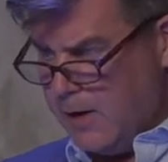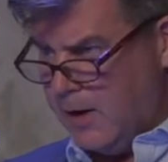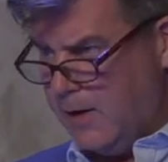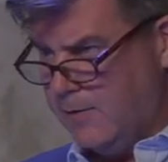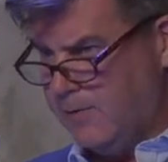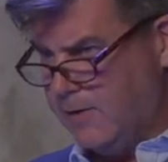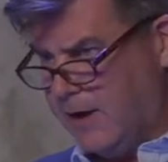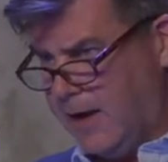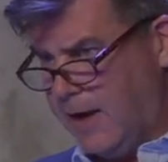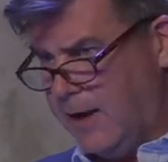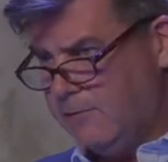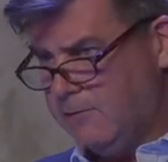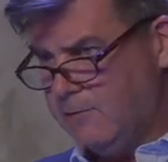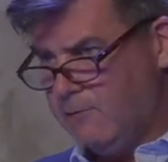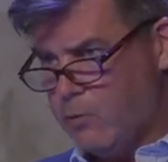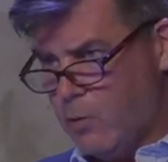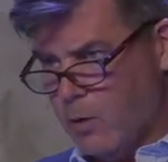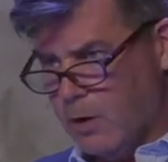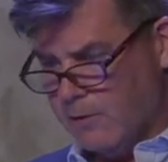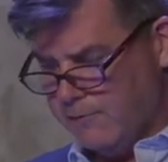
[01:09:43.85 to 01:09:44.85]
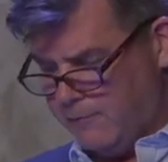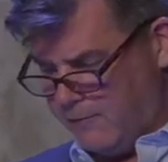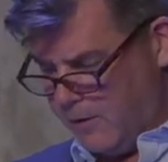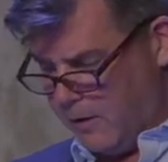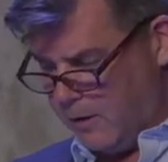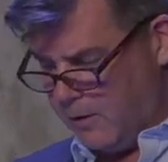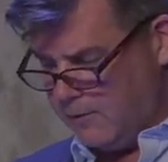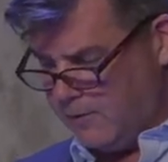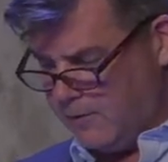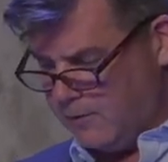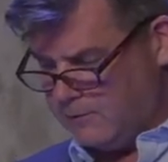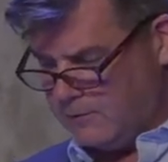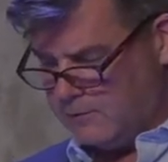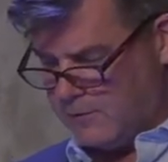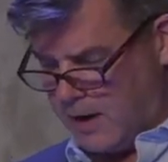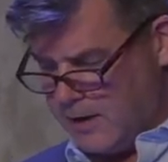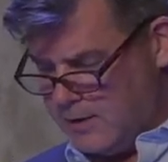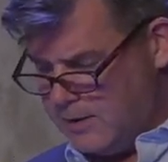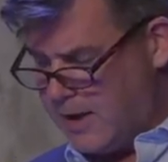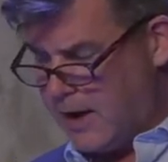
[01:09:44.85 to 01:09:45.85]
In the case of warfare, this is
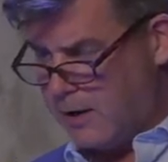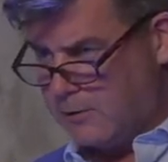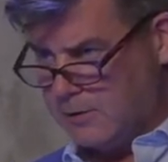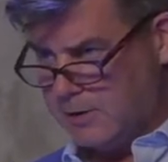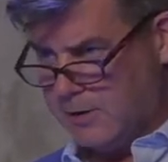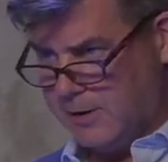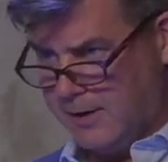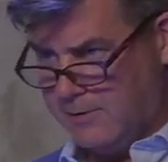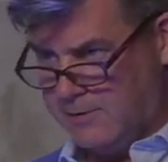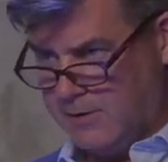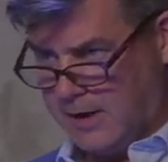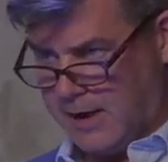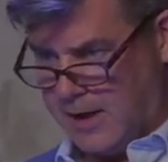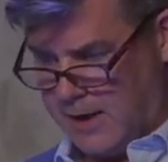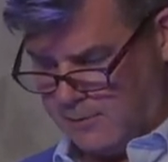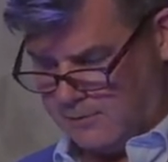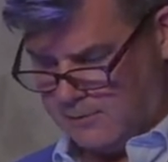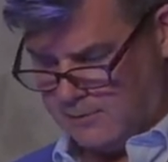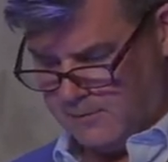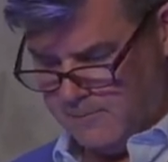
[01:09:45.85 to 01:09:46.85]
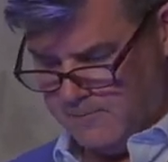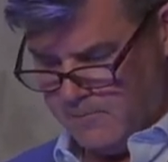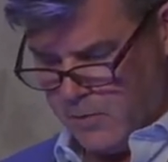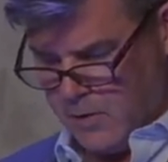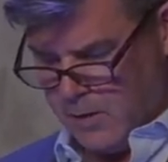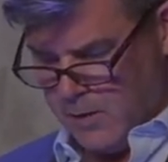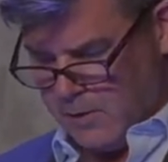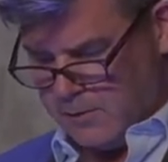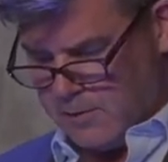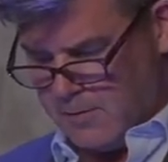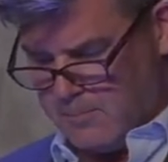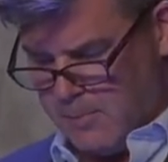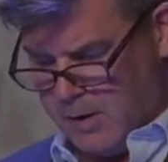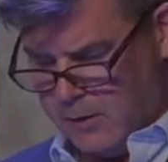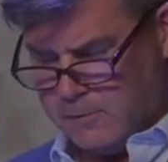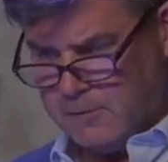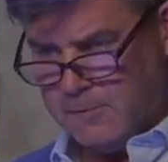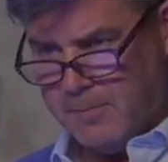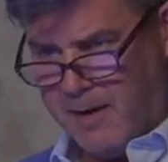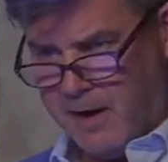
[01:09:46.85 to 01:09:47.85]
undoubtedly the case. The
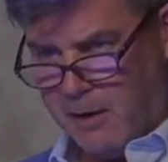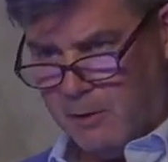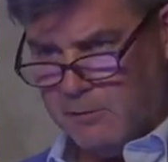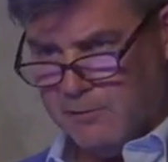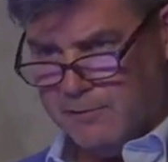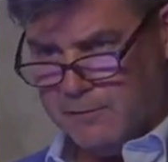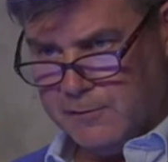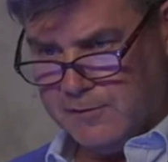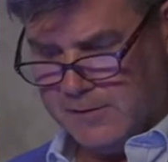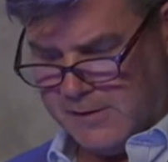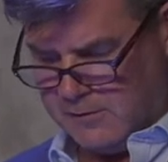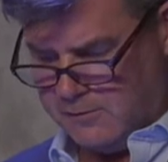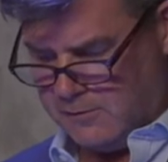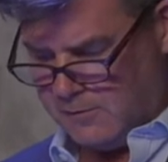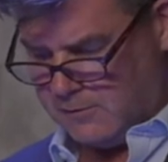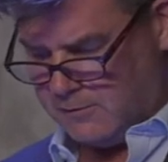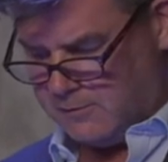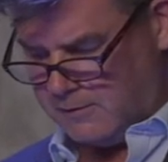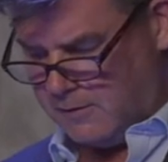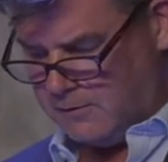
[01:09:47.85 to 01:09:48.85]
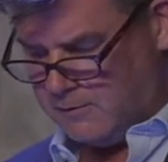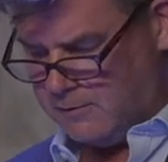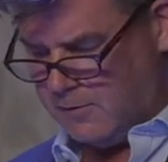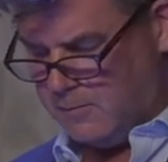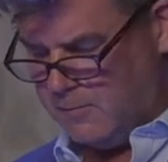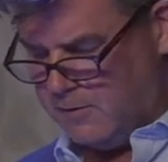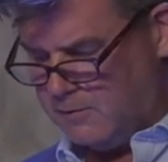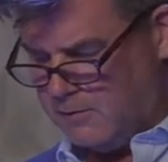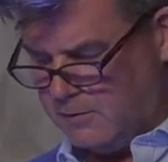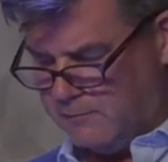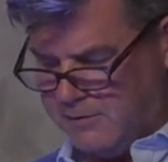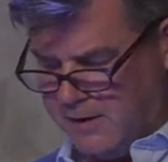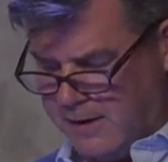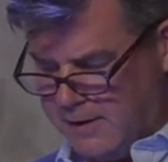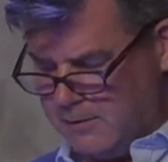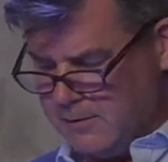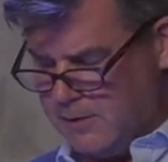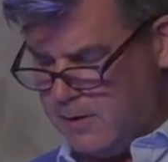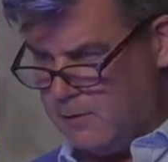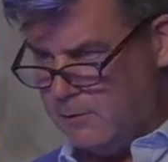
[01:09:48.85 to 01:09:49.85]
most powerful digital system is of
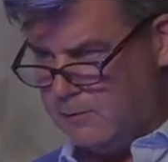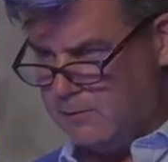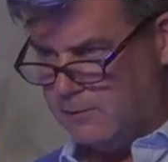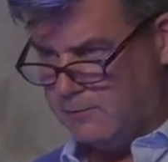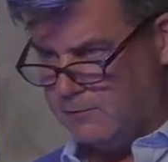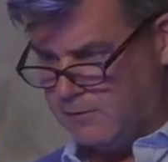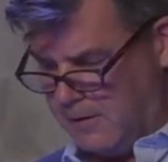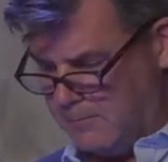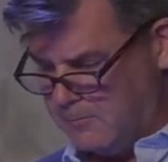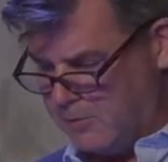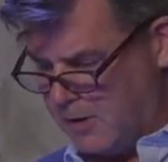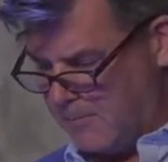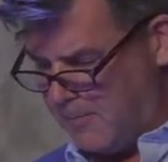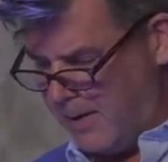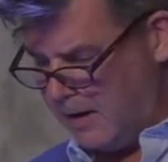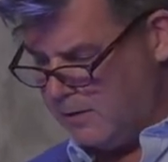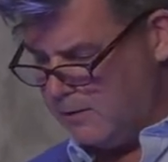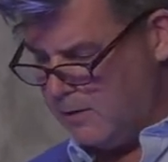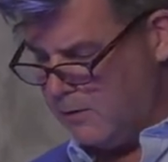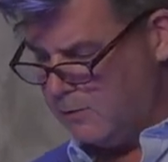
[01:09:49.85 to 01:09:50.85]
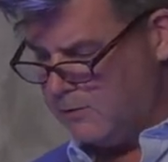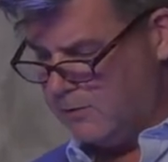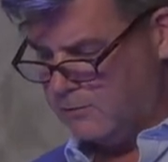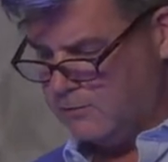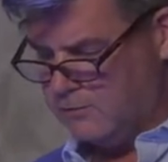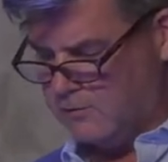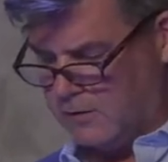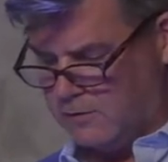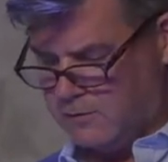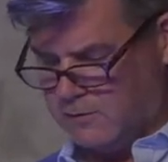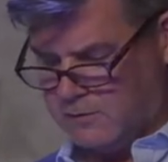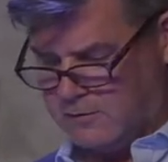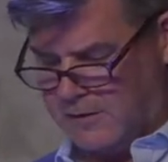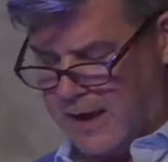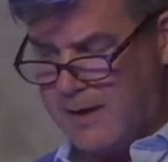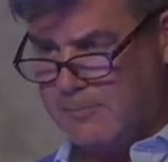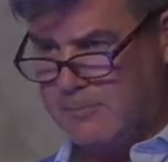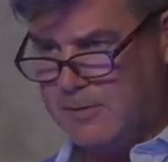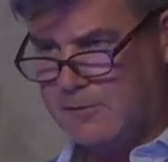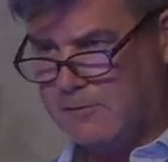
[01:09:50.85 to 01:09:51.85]
little use if some commando has just
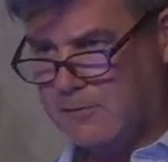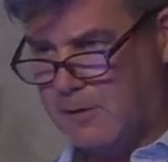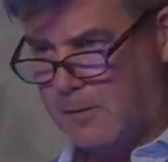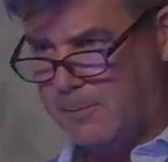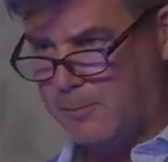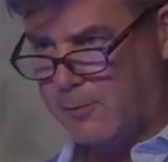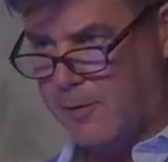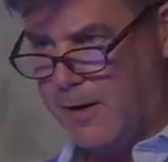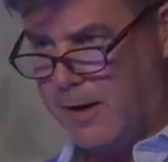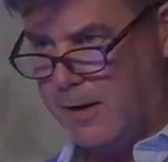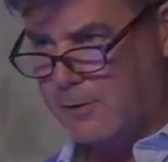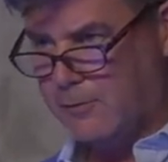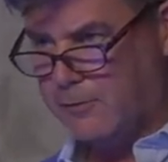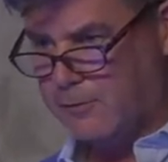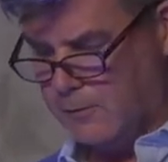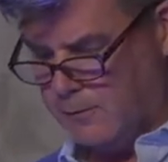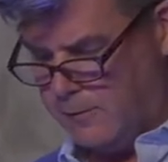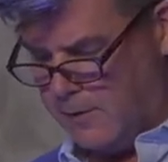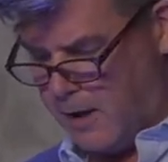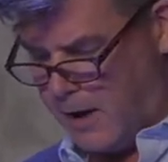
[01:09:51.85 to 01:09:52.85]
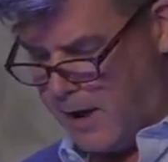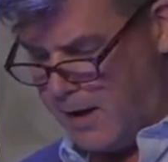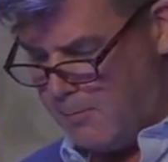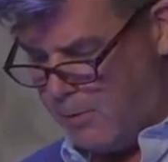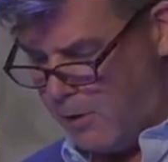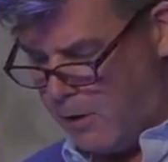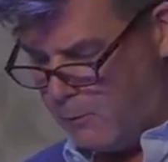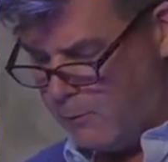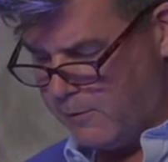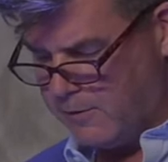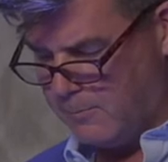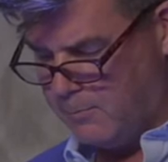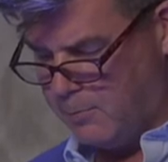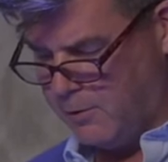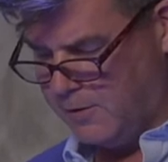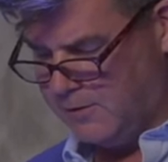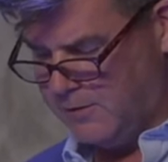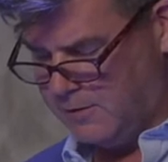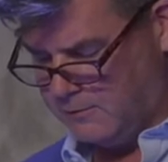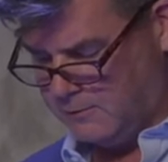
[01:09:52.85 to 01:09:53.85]
stabbed its operator through the eyeball with a
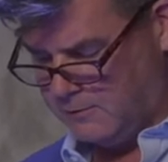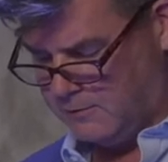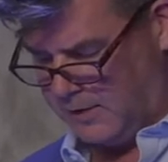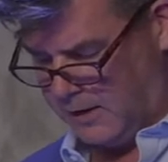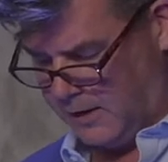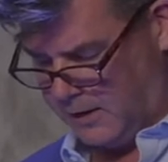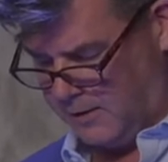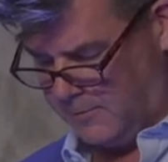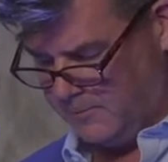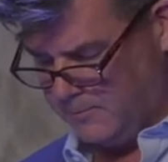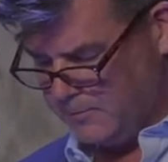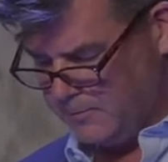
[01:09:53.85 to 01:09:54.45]
pointed stick.